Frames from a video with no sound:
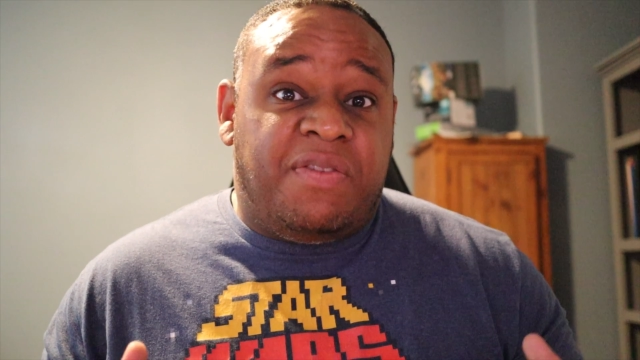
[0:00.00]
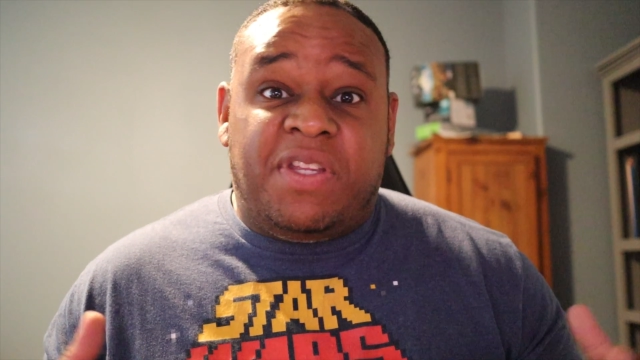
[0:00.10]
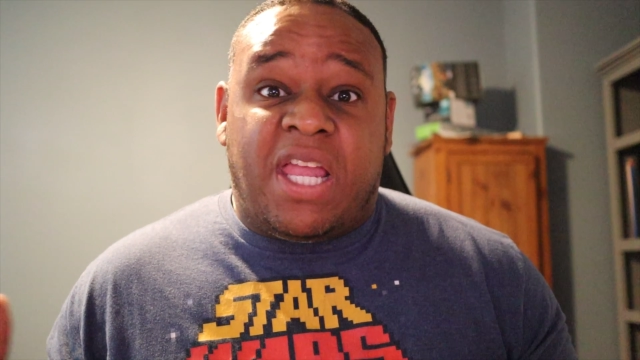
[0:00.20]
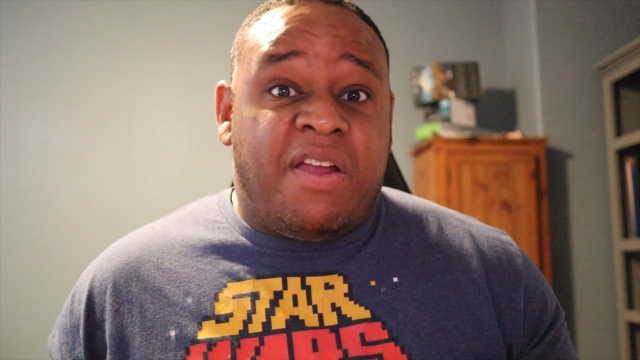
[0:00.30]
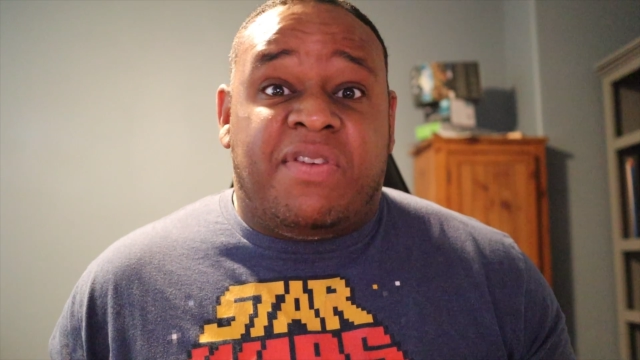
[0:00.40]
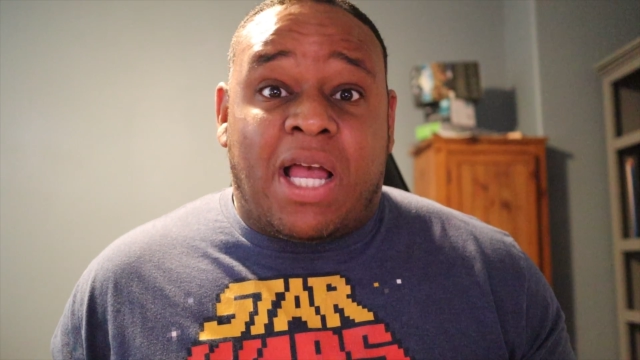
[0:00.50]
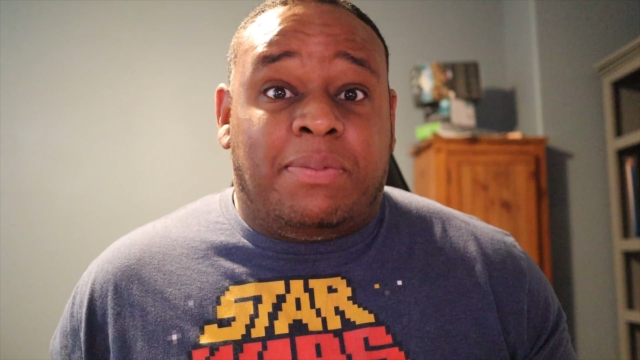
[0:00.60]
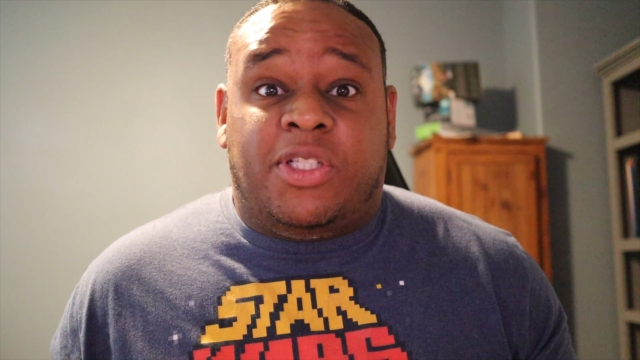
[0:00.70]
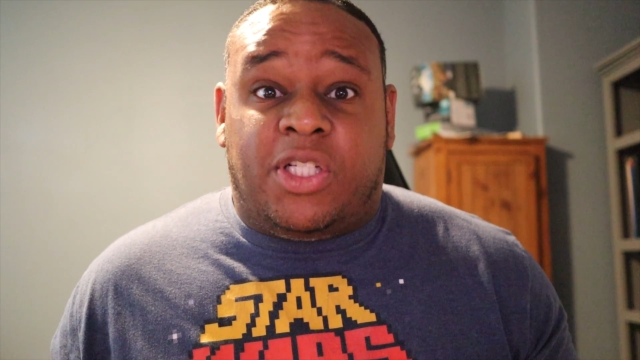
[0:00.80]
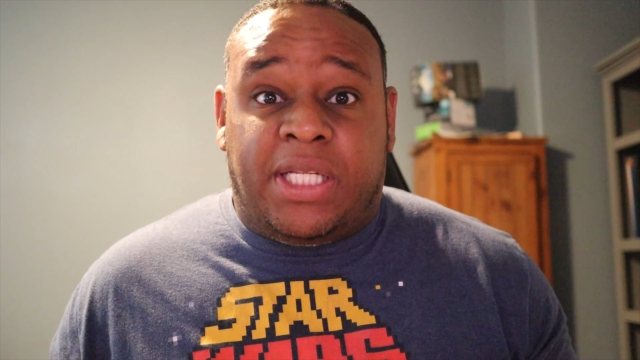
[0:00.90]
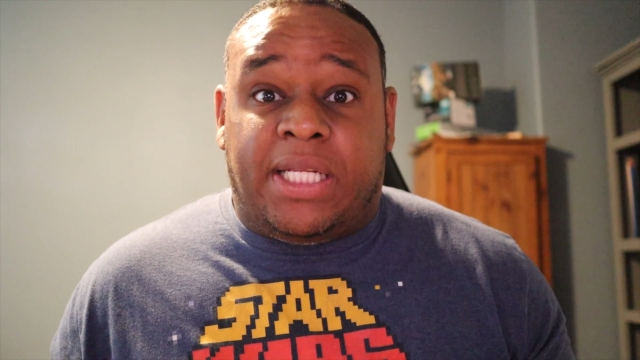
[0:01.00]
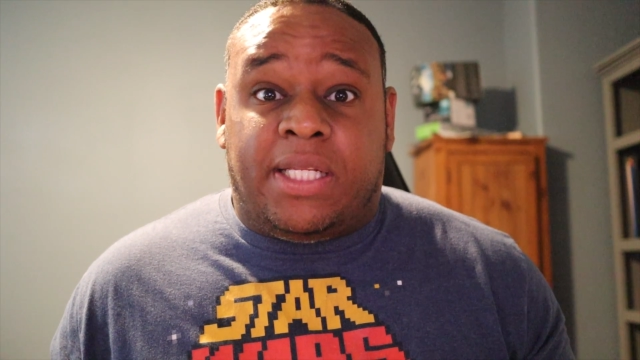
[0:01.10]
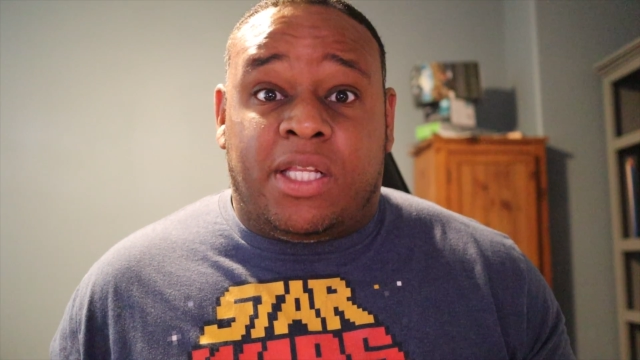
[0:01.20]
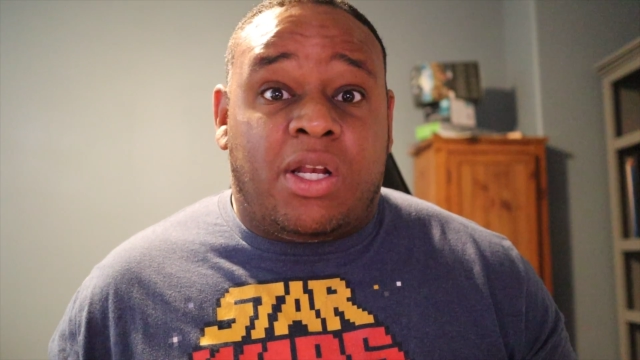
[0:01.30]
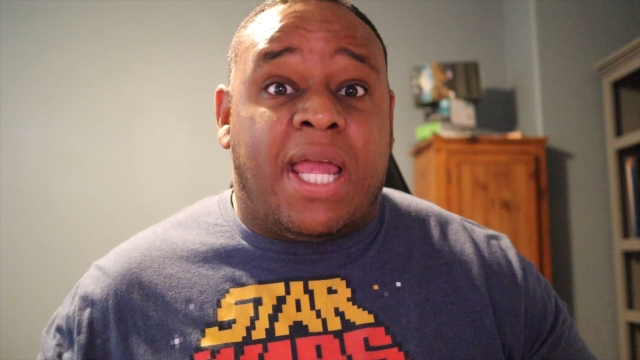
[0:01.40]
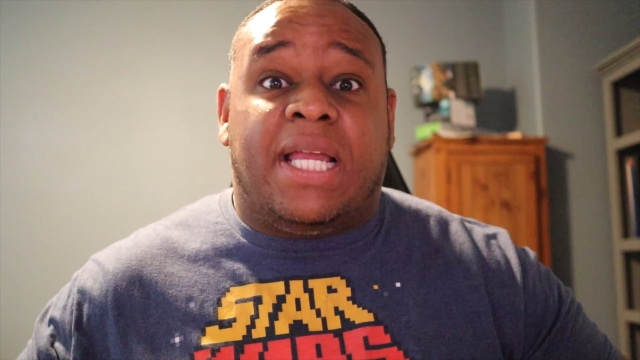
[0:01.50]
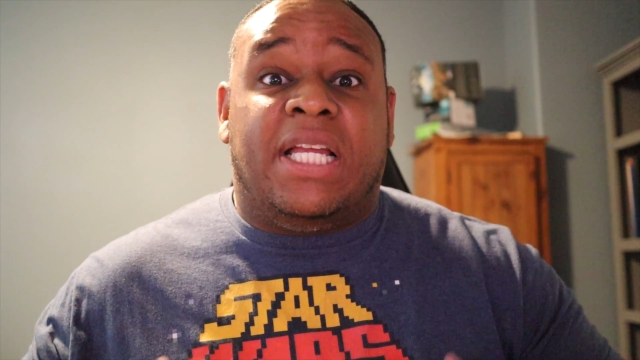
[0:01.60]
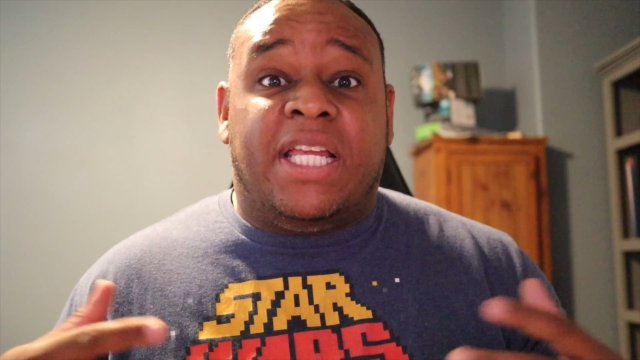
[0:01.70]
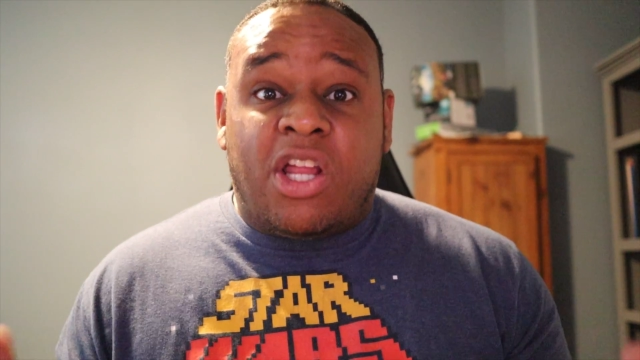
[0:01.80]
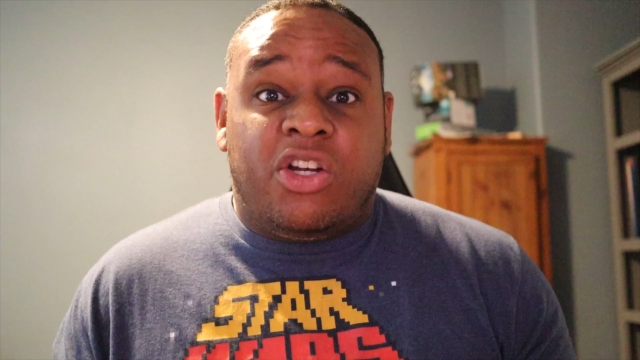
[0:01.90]
giving you every option you need. They're
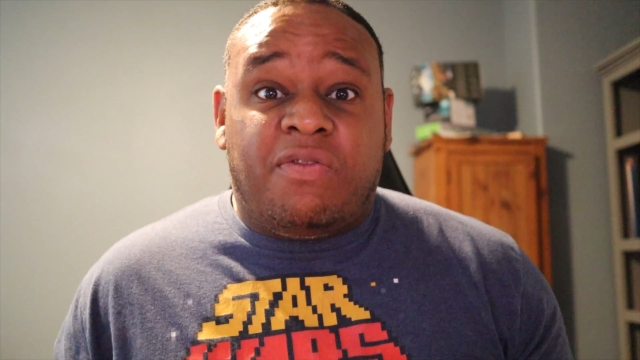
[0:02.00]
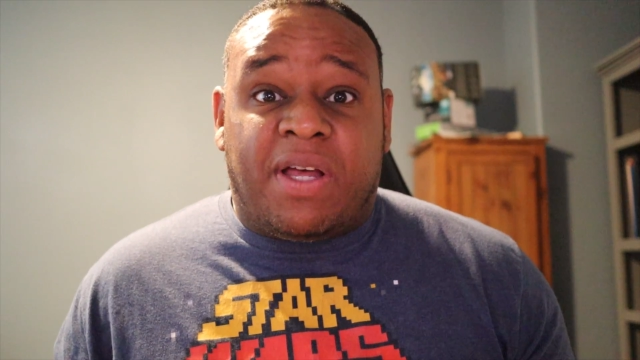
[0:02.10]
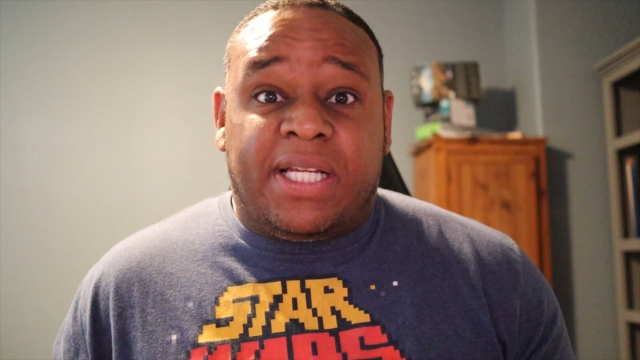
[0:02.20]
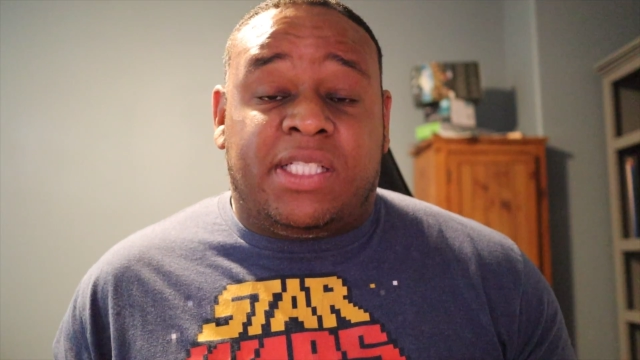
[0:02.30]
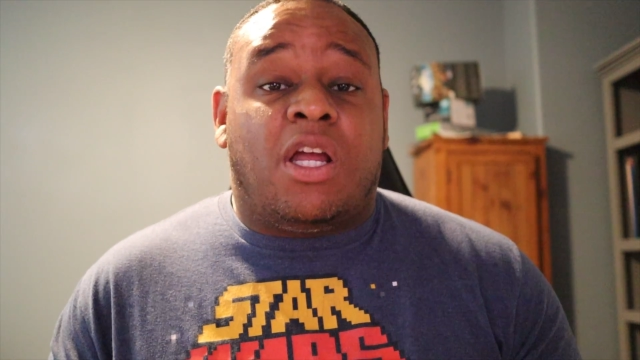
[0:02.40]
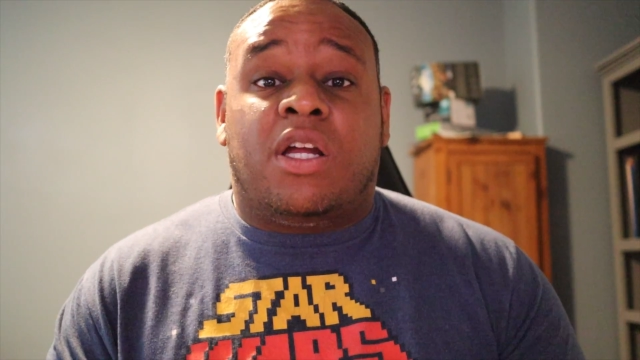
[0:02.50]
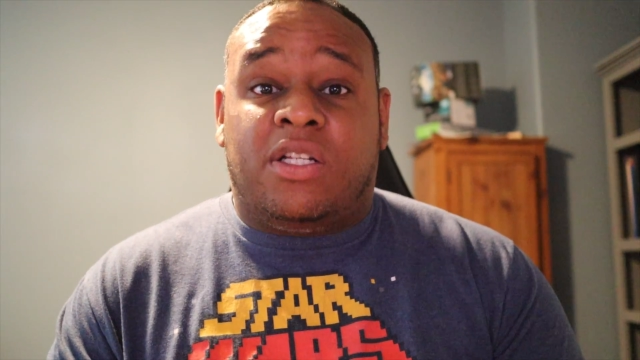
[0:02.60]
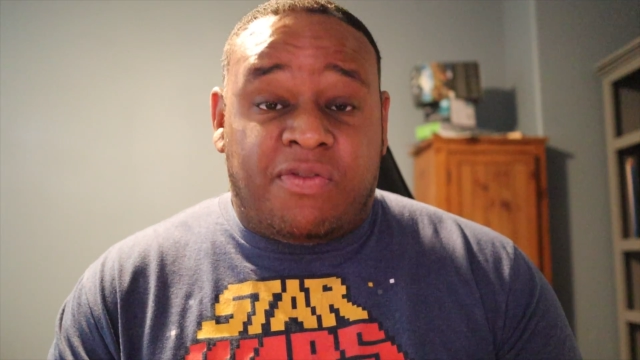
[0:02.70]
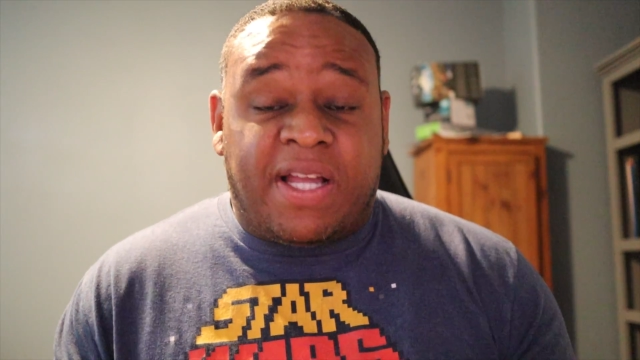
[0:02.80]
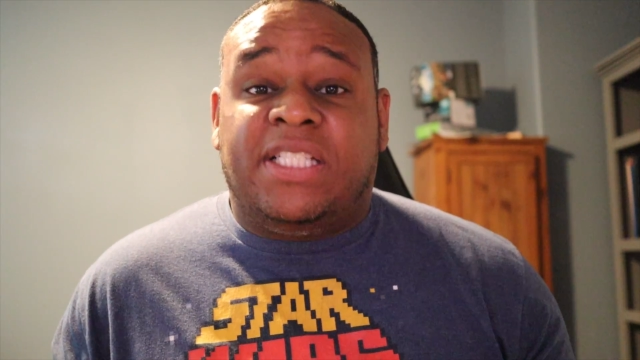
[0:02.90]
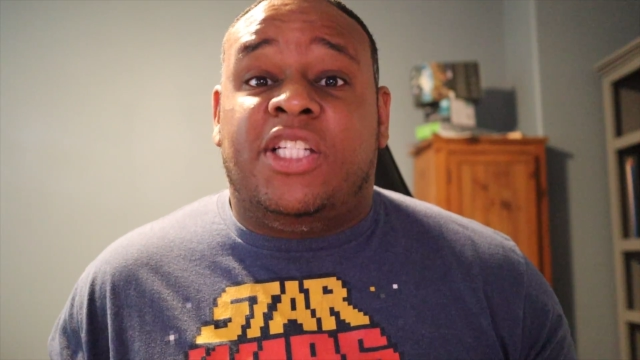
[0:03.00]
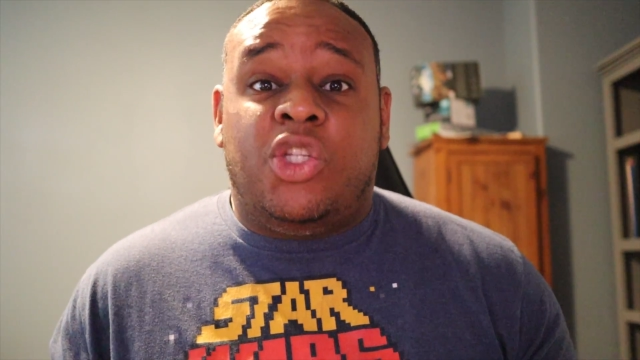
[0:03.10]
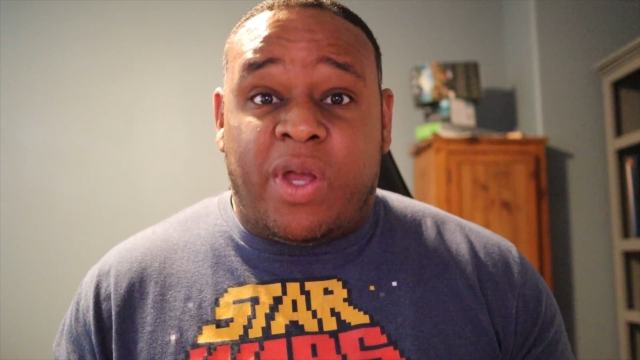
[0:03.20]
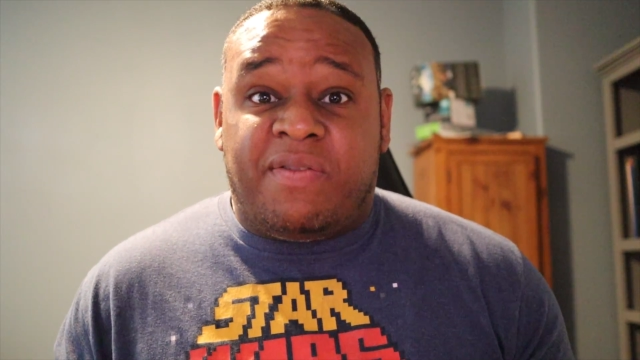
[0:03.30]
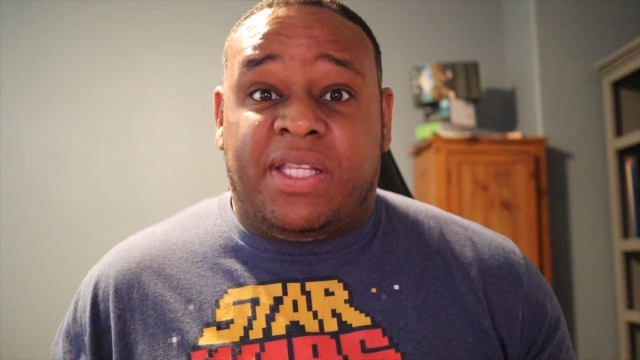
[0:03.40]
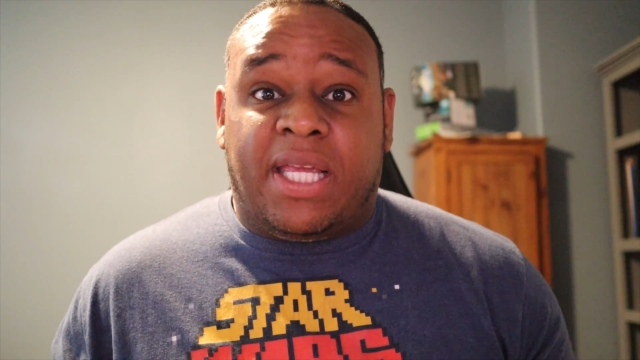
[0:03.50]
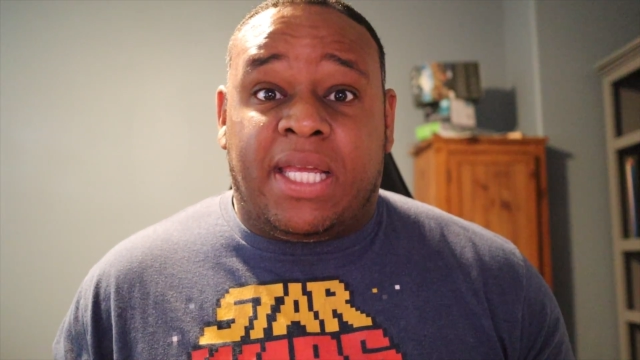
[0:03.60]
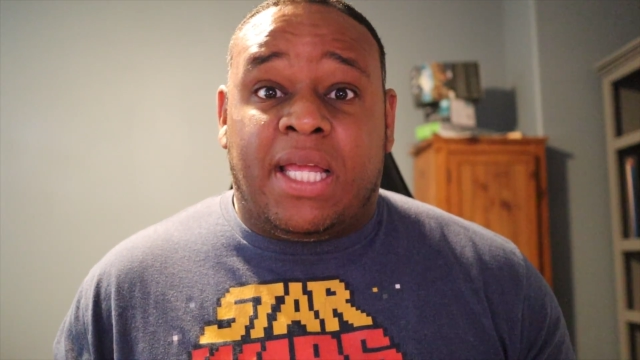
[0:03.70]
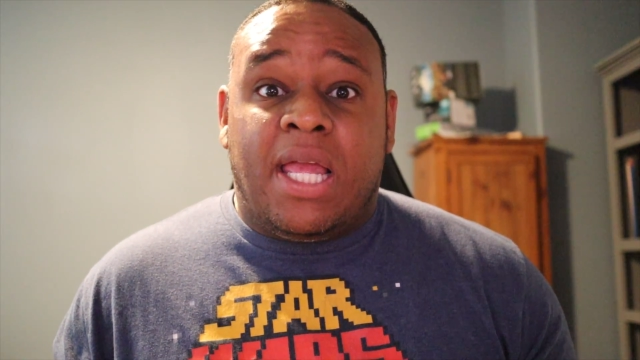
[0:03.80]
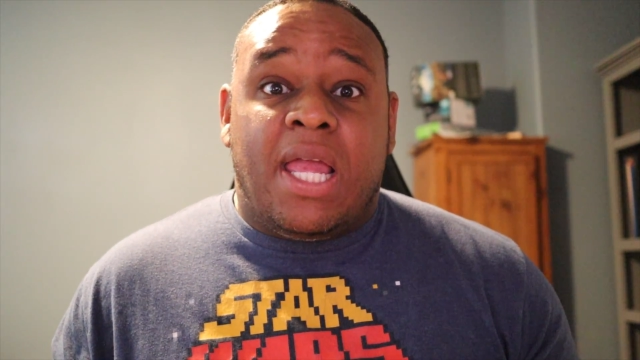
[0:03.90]
like, get our device. Our device can do
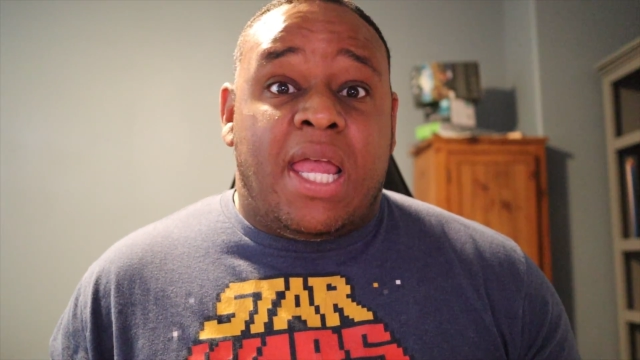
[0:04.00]
everything.